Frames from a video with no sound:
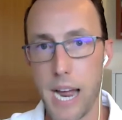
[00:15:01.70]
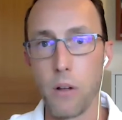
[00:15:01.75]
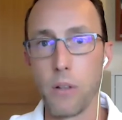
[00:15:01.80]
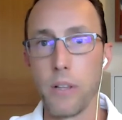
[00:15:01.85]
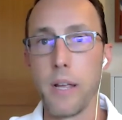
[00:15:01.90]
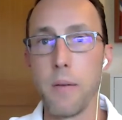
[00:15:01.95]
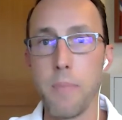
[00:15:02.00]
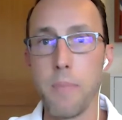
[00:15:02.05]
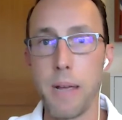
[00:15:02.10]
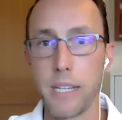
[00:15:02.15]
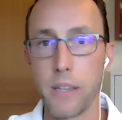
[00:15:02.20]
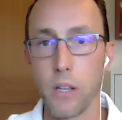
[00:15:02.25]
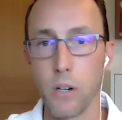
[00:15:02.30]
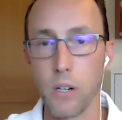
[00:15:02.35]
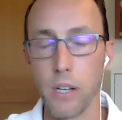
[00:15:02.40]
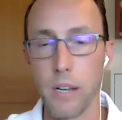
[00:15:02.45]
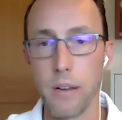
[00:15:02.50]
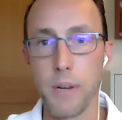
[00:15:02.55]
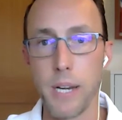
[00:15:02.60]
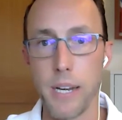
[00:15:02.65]
how they make their
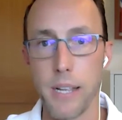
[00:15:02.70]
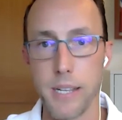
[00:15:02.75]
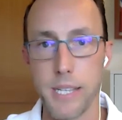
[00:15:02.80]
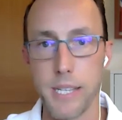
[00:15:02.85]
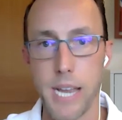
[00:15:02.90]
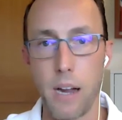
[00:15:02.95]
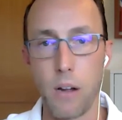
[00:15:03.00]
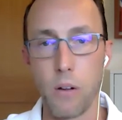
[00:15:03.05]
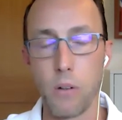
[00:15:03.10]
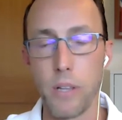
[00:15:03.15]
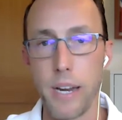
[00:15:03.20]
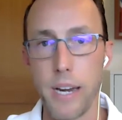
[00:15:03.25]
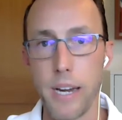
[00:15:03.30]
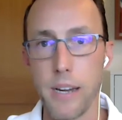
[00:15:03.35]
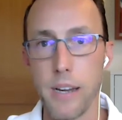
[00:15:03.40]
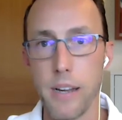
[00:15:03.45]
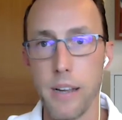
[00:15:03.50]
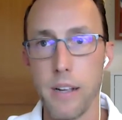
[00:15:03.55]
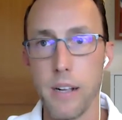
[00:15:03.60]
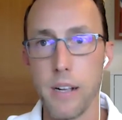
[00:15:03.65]
living. It's how
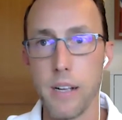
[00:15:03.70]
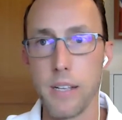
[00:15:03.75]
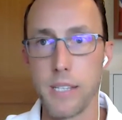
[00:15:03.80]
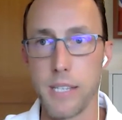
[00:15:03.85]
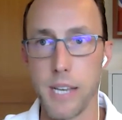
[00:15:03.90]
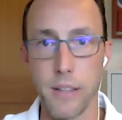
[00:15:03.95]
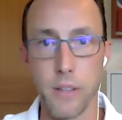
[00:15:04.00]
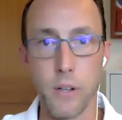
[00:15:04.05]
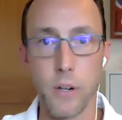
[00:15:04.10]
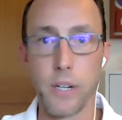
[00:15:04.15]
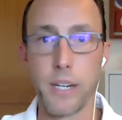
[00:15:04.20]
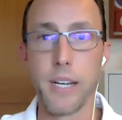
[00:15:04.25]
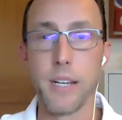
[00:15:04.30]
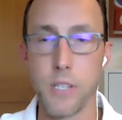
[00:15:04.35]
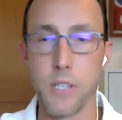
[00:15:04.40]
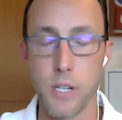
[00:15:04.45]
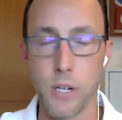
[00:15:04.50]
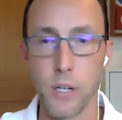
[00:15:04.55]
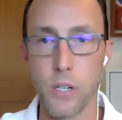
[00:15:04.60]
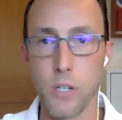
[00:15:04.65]
they send their
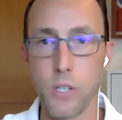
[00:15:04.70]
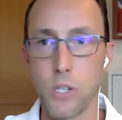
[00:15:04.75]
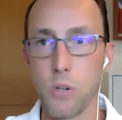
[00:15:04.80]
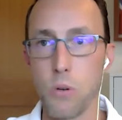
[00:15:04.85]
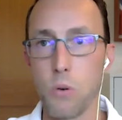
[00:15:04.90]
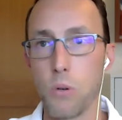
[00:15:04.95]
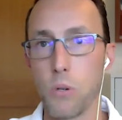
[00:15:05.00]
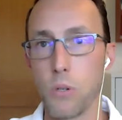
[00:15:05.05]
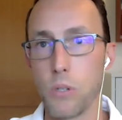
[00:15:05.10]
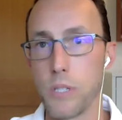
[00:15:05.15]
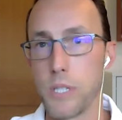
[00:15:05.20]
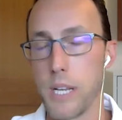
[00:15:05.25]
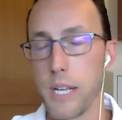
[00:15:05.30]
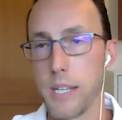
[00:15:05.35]
kids to good schools.